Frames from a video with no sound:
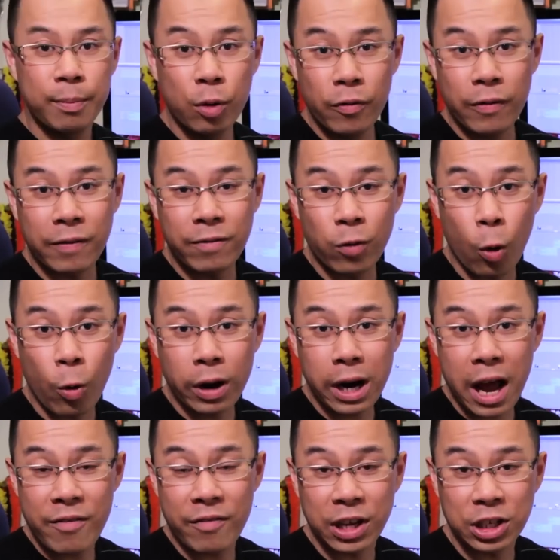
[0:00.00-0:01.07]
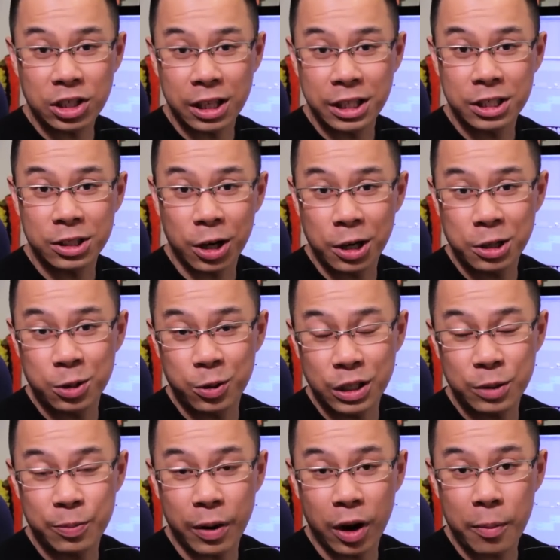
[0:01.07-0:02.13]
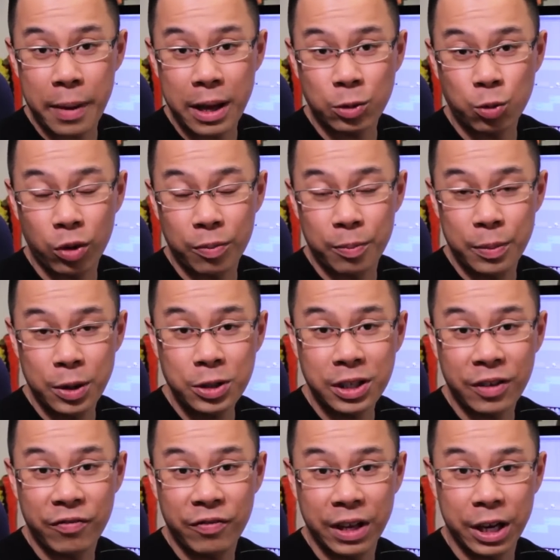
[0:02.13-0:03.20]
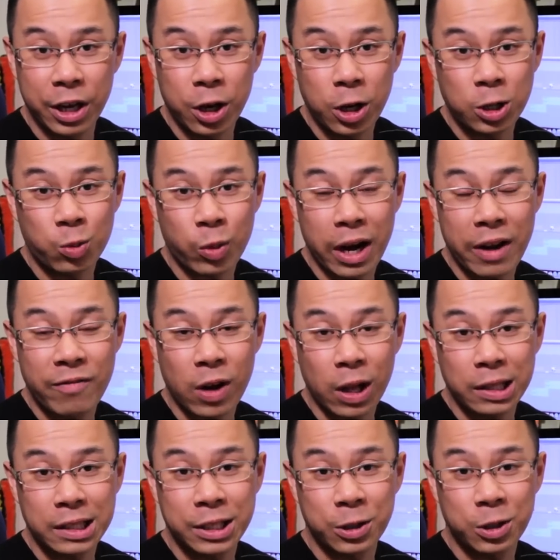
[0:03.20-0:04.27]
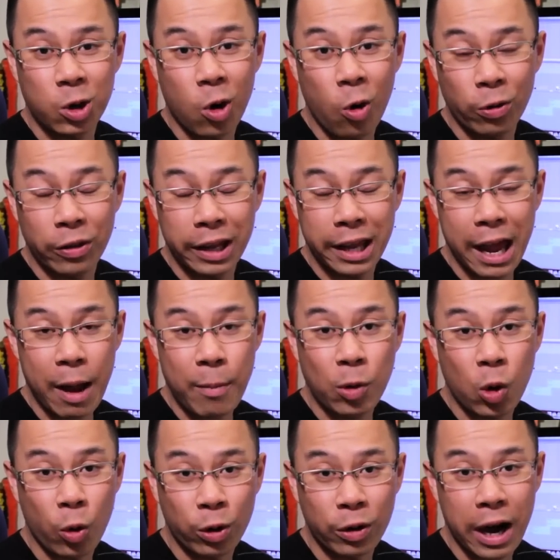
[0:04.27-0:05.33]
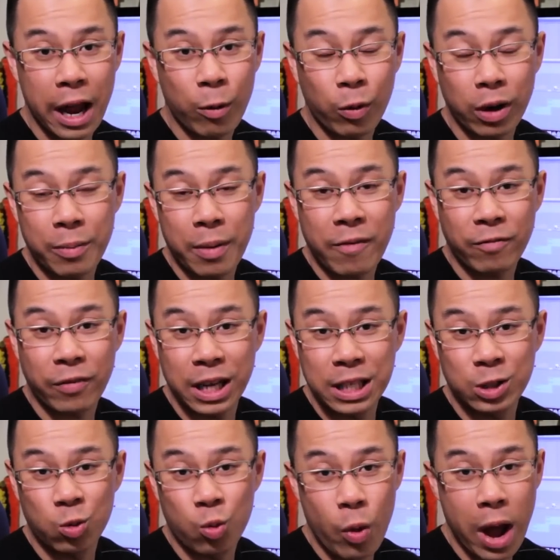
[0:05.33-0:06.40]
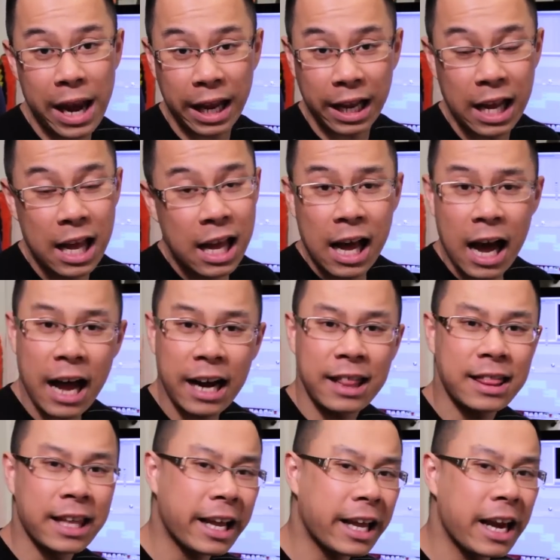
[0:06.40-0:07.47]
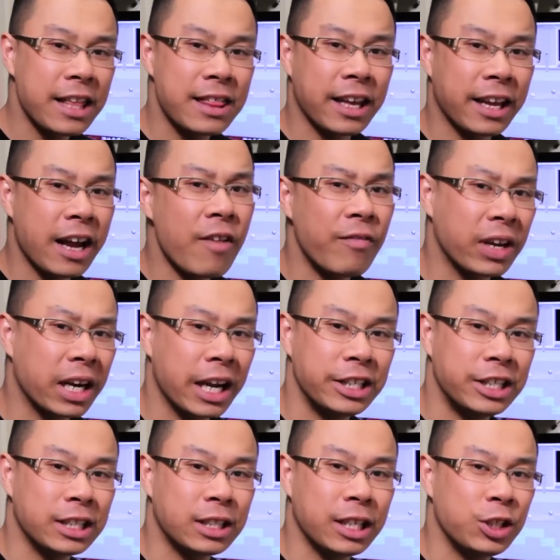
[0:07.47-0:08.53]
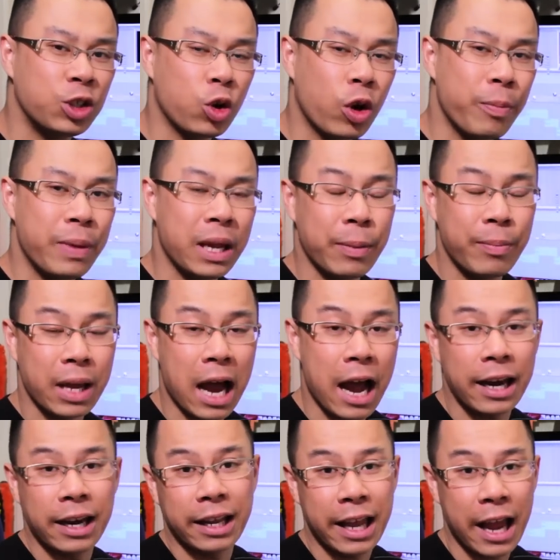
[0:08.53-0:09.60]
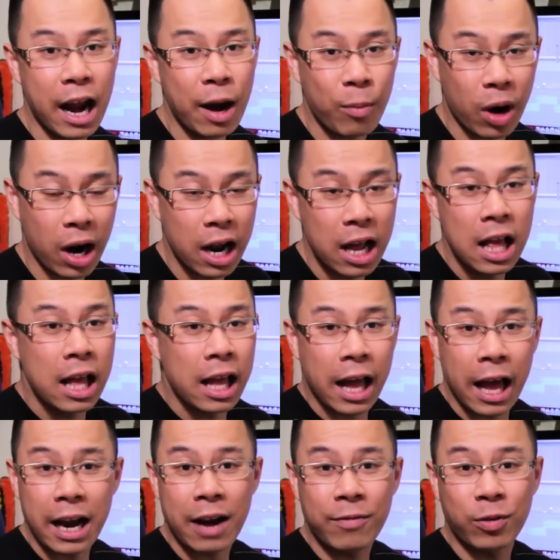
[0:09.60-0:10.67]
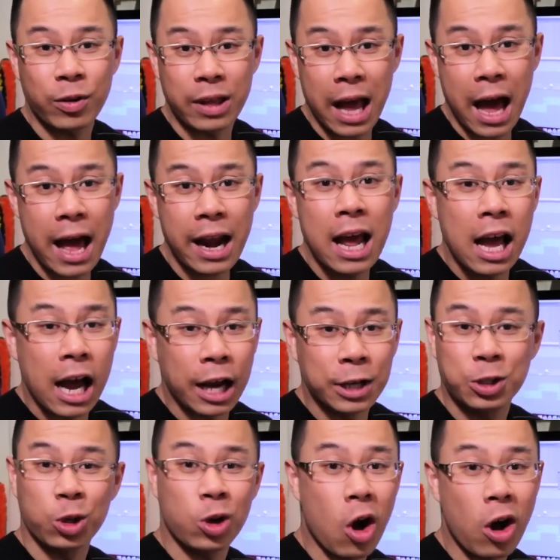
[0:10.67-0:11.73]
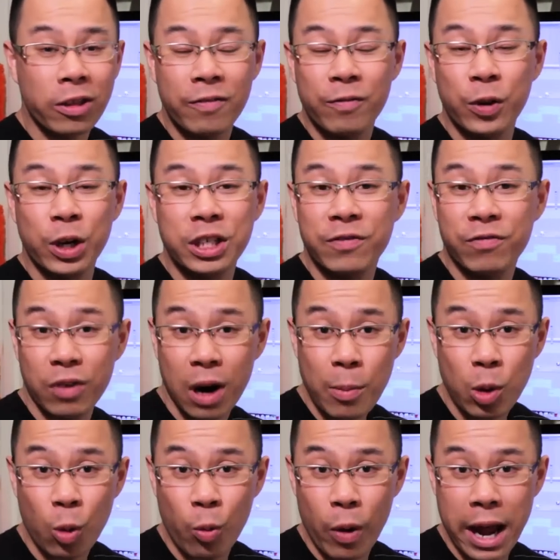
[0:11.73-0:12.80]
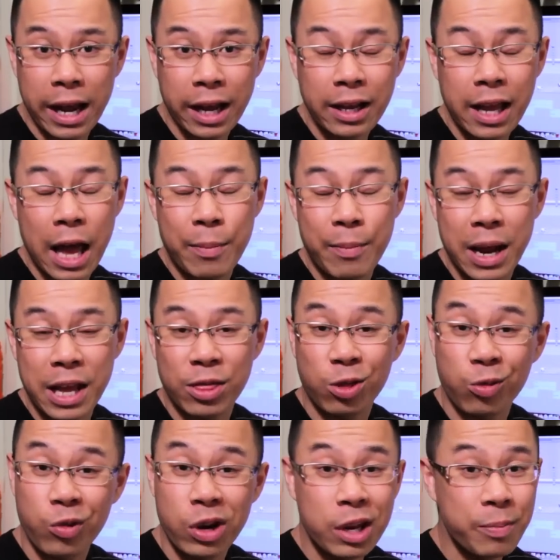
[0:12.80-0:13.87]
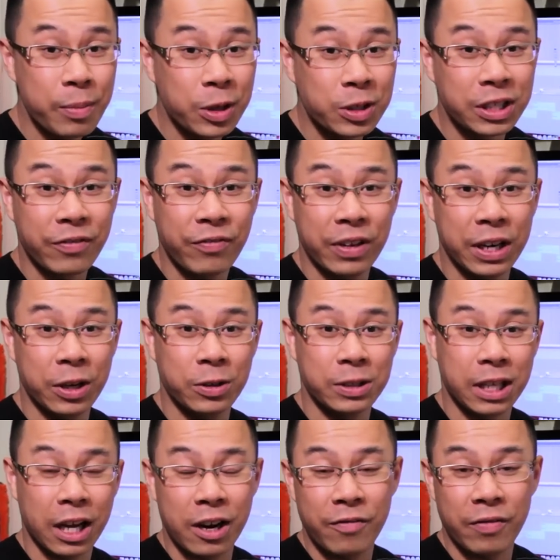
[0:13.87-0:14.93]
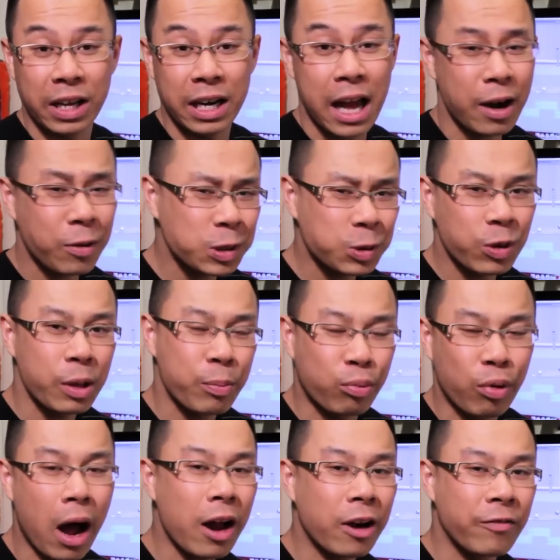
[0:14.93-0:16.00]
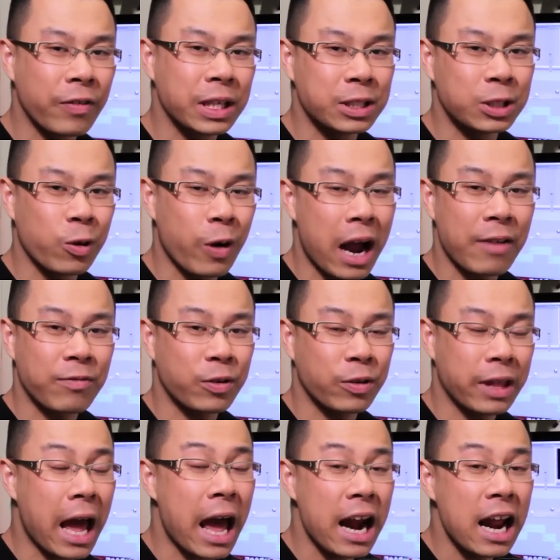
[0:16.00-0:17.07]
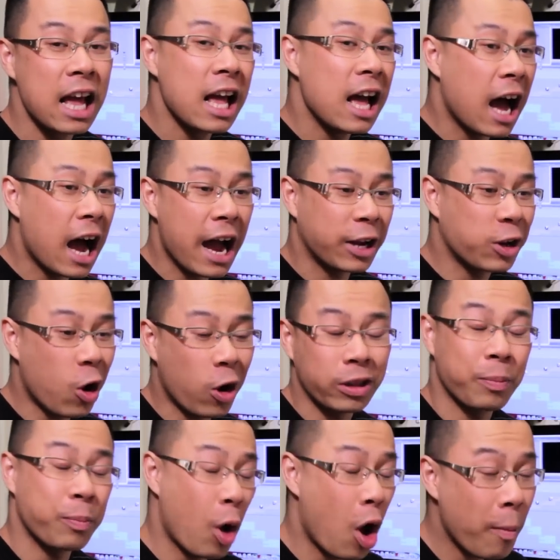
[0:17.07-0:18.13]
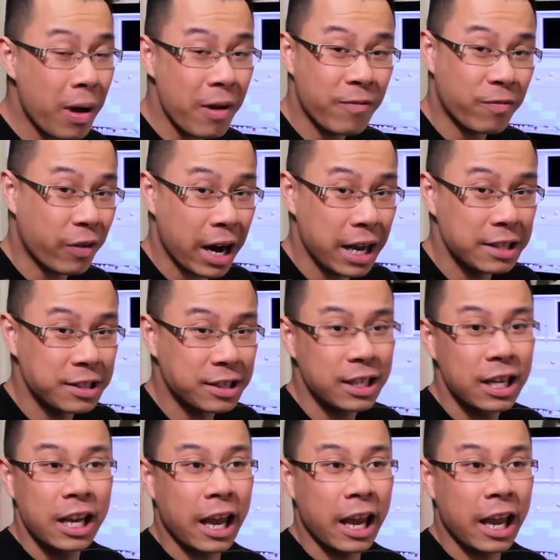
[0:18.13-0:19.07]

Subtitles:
Moving forward, I eventually started to experiment with music videos when I volunteered to hold the camcorder at one of my friend's wedding. I didn't think anything of it, I just enjoyed being behind the camera, and after that, I took all the footage from the wedding and made 3 music videos out of it, and I was really proud of it. So after that, I called up all my friends